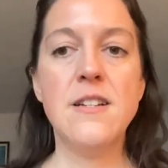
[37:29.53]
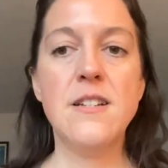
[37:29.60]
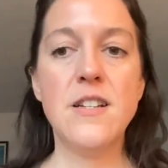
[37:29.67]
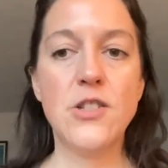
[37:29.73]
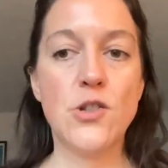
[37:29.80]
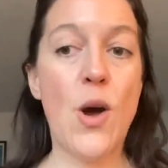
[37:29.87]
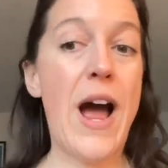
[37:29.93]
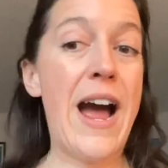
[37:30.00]

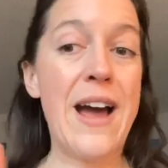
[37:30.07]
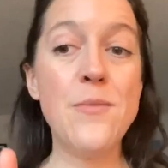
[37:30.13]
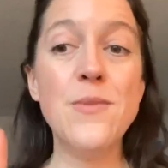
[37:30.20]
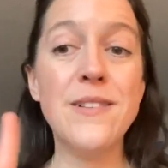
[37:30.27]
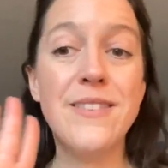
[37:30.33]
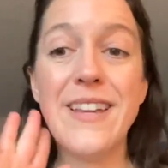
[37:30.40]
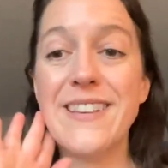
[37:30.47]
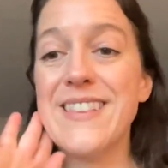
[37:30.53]
So I
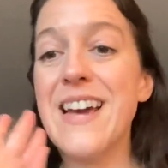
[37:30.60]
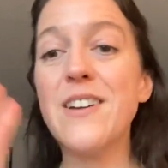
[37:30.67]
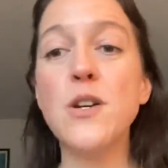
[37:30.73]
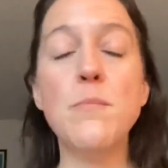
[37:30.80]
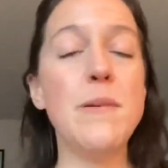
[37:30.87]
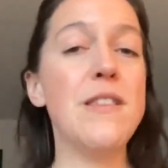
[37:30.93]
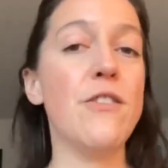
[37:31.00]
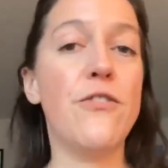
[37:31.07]
would that
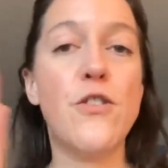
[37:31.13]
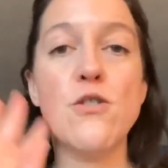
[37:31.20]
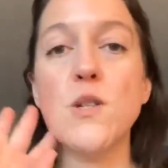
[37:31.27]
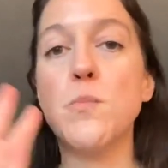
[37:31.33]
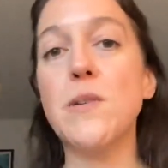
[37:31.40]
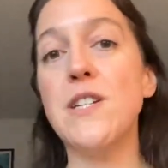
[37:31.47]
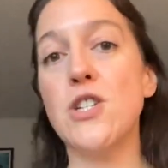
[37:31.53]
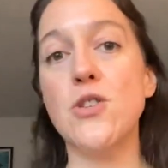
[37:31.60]
could be the
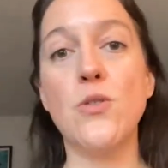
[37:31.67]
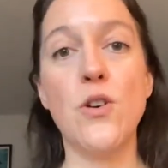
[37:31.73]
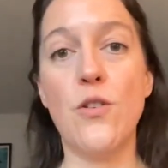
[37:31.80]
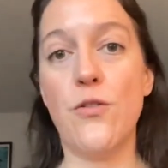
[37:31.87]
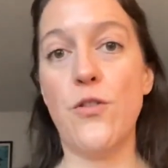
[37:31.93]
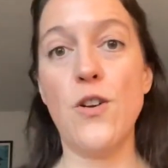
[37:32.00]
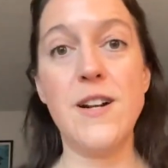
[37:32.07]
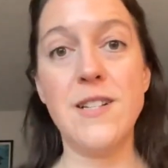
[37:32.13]
first place you go
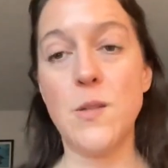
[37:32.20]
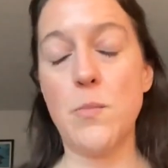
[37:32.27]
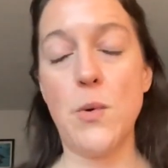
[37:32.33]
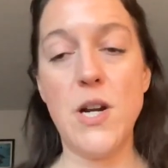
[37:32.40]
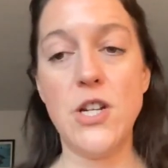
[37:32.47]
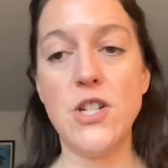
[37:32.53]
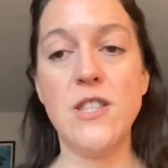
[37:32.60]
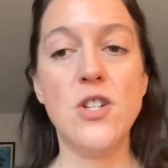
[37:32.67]
for
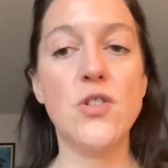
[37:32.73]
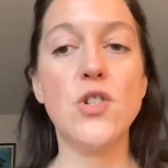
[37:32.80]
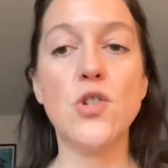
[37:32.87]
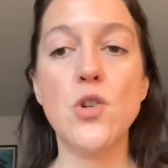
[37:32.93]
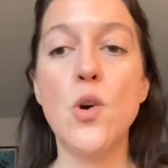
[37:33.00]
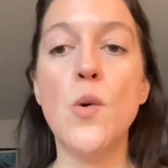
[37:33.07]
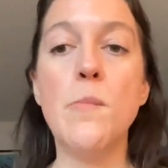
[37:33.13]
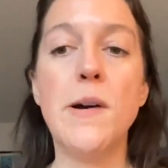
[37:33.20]
inspiration. There's
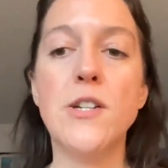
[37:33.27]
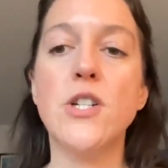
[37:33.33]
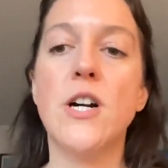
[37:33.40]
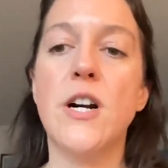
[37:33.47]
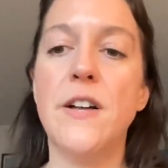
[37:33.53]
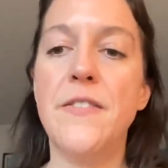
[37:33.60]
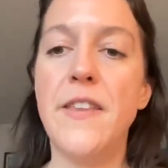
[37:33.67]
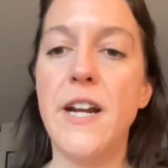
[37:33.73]
so much
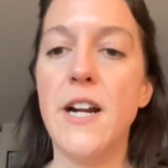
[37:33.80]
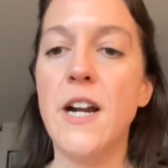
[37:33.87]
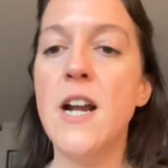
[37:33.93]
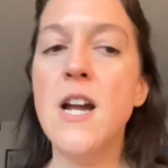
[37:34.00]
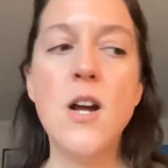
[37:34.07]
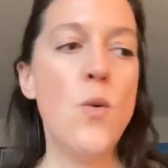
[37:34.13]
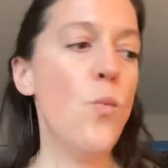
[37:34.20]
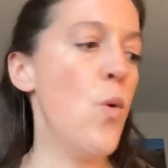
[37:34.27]
on there.
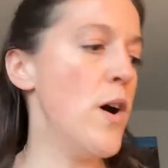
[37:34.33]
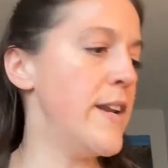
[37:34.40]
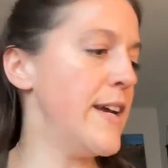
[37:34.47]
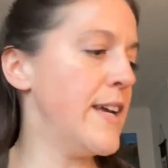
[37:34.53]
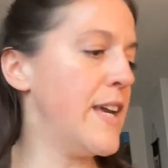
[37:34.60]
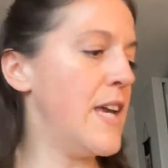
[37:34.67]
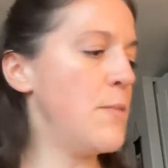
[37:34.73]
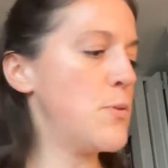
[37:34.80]
One
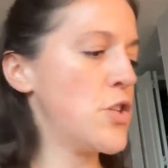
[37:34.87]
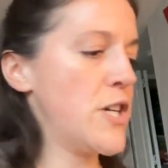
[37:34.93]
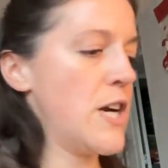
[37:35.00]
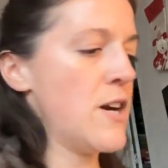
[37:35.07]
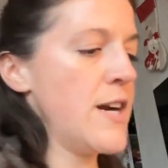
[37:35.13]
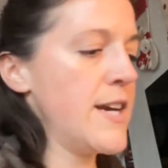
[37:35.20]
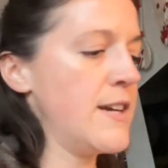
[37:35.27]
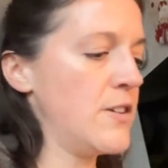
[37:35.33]
I keep
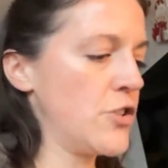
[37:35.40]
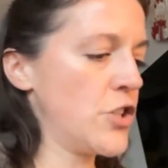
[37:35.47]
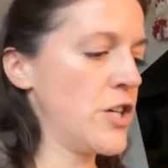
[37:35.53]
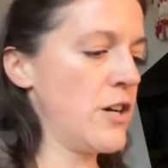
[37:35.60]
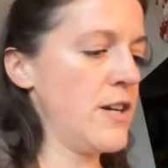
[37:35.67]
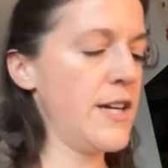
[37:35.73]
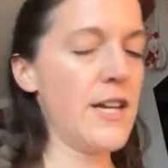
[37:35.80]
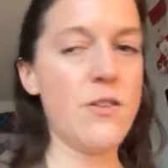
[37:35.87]
sharing, and I'll
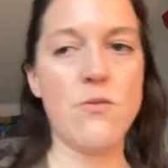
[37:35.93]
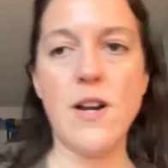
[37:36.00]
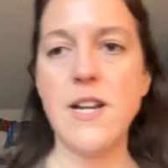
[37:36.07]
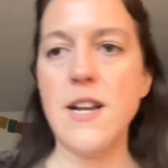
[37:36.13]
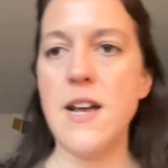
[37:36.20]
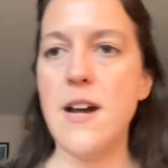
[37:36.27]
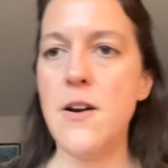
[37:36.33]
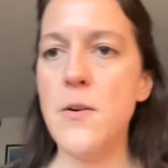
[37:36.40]
share it again
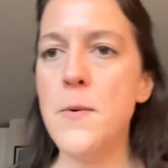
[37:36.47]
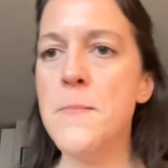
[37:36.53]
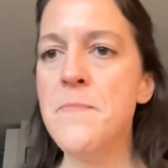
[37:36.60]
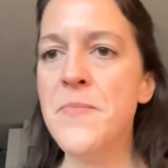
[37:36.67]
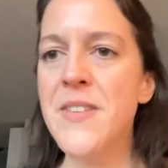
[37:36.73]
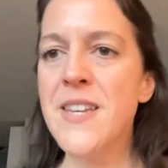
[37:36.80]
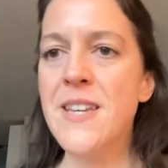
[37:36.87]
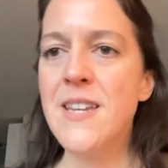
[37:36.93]
right now,
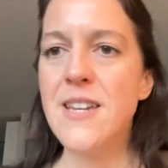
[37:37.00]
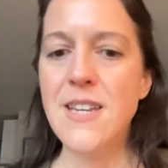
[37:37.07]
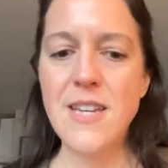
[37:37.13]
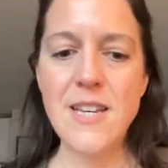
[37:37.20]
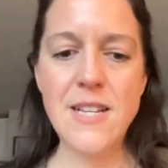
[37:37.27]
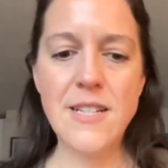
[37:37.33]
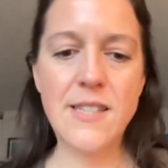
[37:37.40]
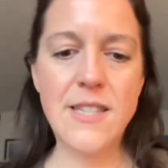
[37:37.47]

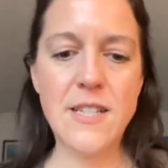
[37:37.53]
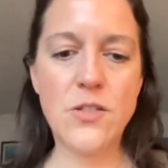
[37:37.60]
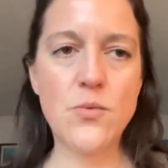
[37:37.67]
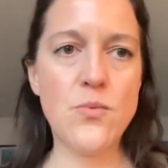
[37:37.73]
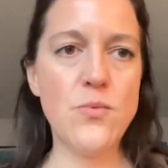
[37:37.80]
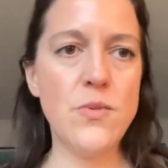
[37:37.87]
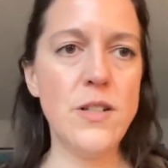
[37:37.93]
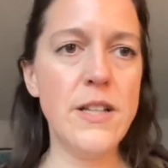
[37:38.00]
is this
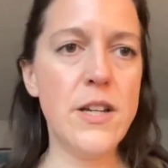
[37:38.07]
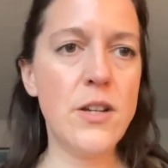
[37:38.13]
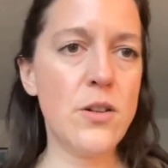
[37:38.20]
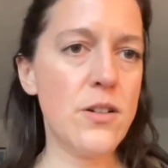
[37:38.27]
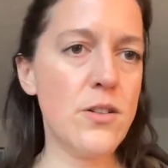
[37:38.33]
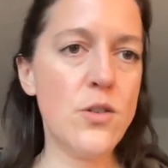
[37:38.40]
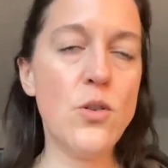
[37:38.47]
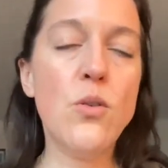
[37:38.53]
really
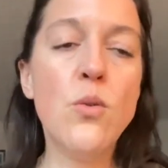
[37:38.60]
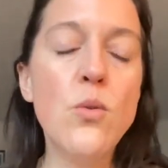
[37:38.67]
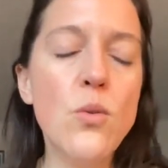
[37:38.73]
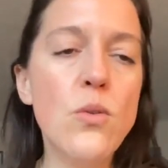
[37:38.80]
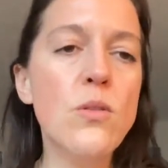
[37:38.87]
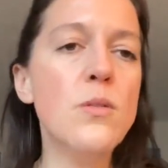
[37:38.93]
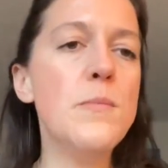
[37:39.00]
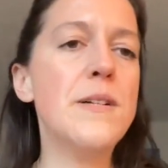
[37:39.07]

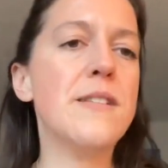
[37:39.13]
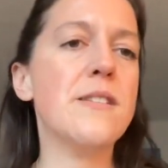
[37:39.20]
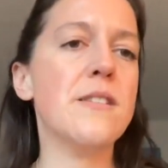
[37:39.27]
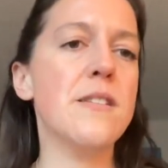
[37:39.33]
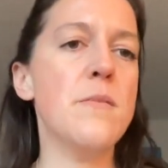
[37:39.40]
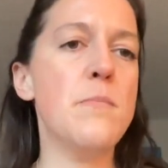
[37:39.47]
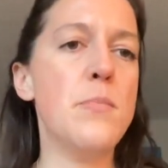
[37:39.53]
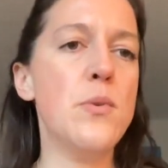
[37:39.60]
cool but
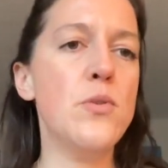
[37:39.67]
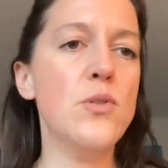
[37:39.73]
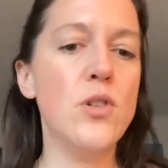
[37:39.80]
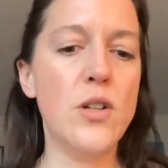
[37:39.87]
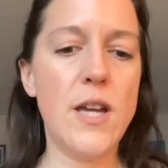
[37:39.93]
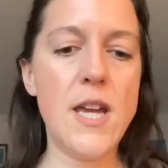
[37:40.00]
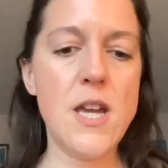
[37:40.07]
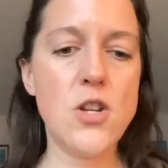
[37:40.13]
simple
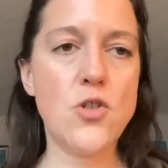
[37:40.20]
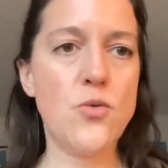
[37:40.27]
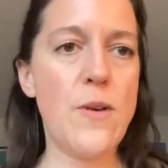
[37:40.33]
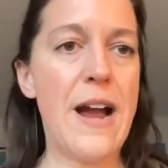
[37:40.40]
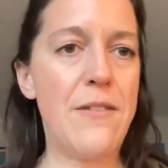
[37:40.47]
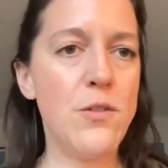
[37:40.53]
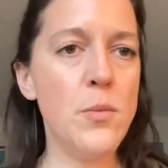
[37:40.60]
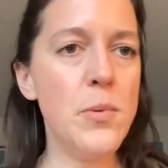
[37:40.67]
looking
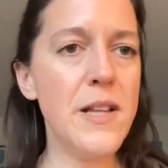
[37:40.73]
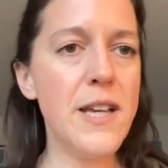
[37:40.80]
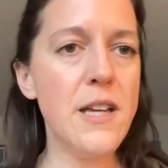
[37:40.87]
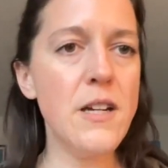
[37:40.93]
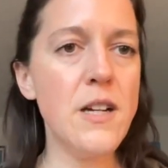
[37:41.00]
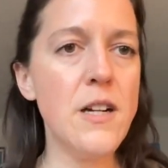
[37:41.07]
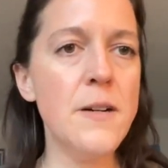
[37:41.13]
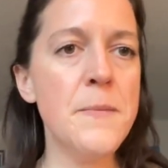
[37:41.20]
travel
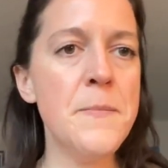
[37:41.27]
planner.